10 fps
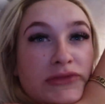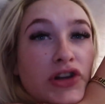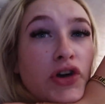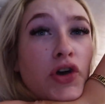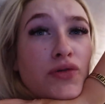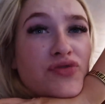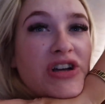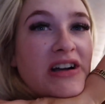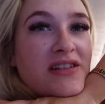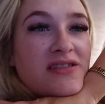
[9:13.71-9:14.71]
And I hope
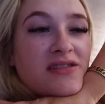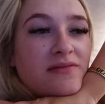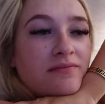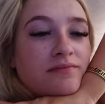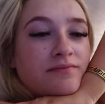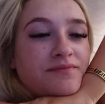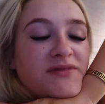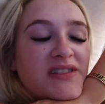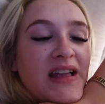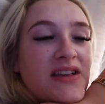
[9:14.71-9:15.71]
Jax
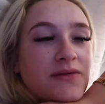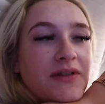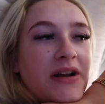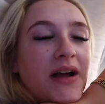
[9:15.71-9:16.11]
stays with her.